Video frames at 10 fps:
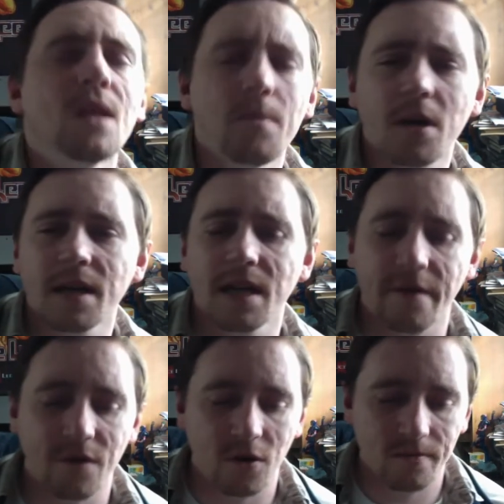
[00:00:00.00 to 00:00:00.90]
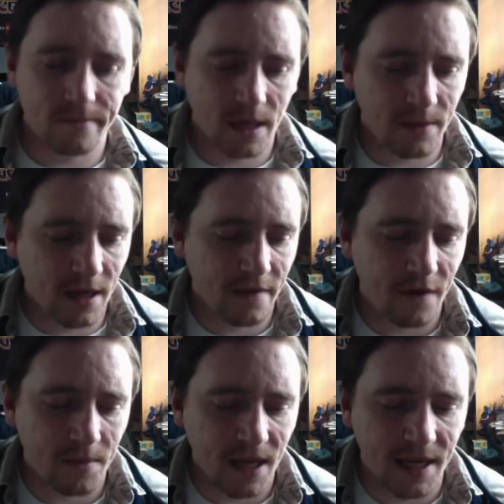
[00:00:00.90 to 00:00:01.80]
But you never know. Maybe if I
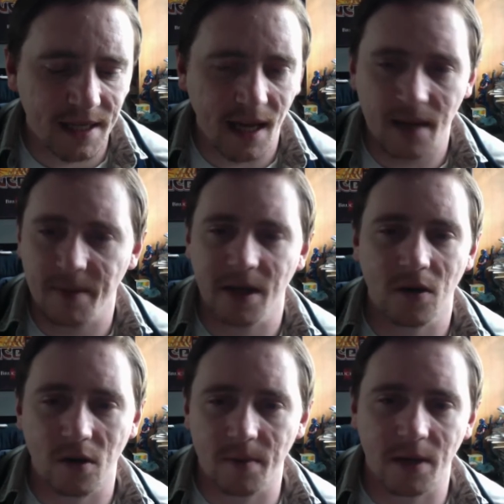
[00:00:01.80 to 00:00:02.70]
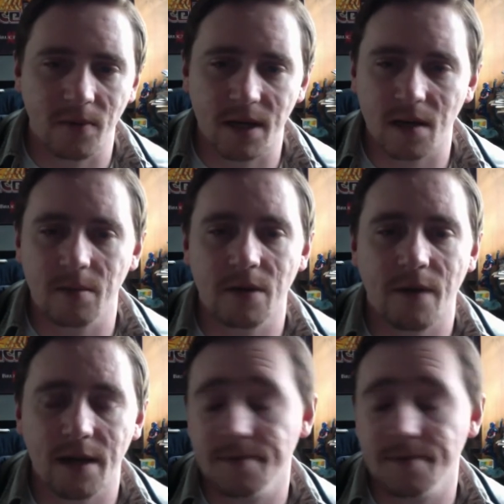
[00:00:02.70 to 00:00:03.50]
played a telly bingo, I might win a couple of grand.